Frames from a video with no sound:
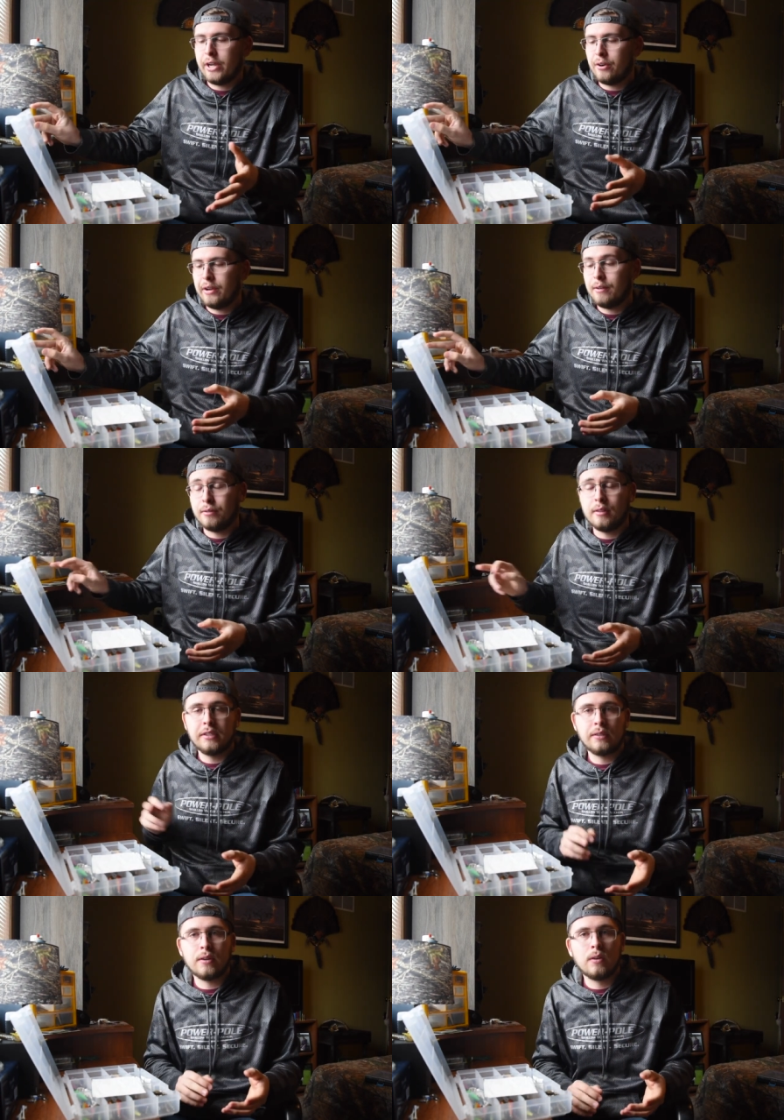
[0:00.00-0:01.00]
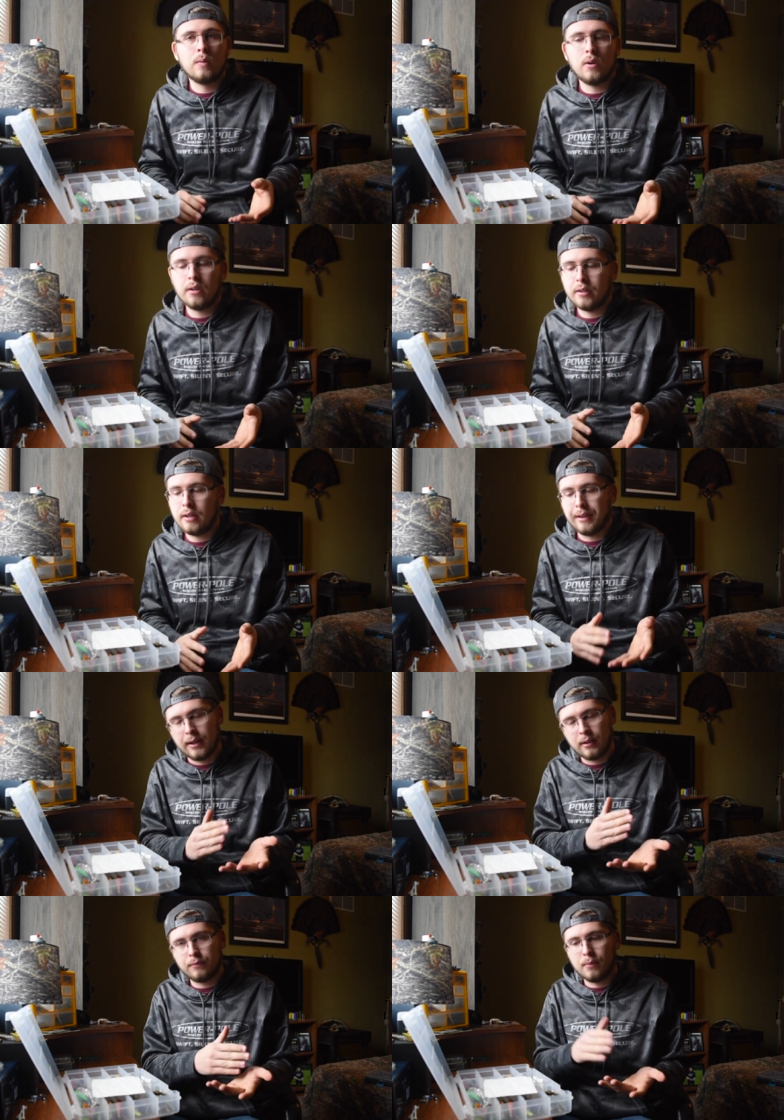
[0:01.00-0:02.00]
area for this third one,
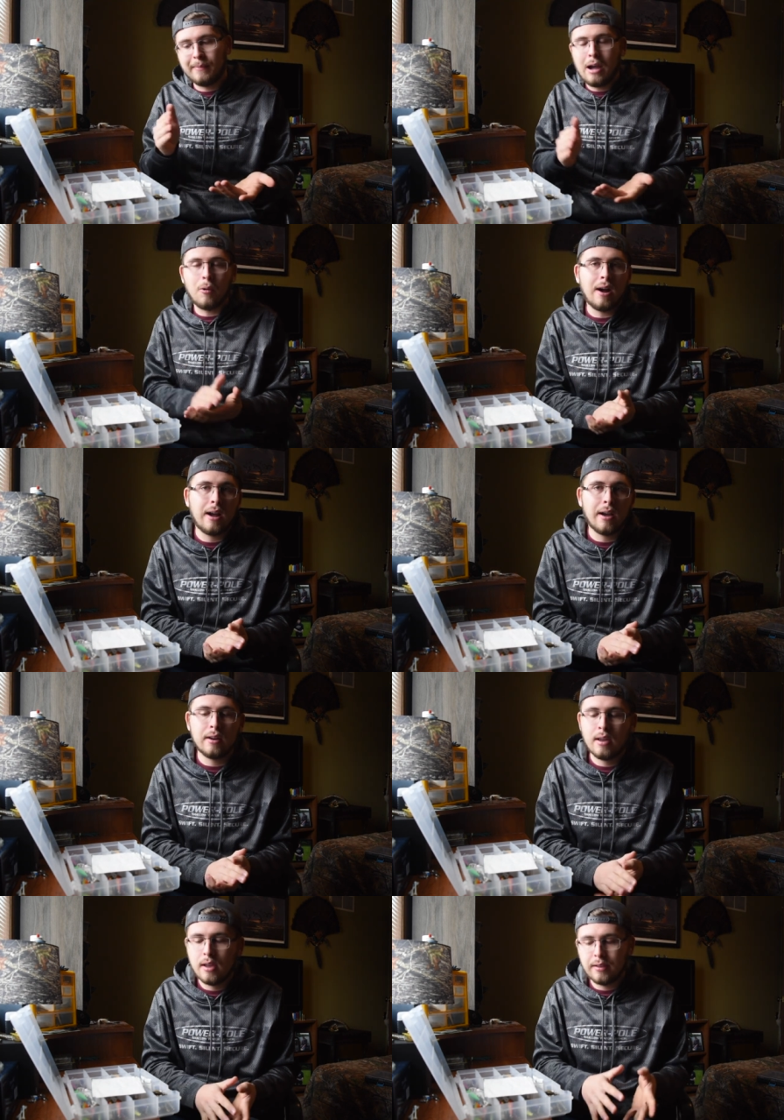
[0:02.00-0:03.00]
and from now on,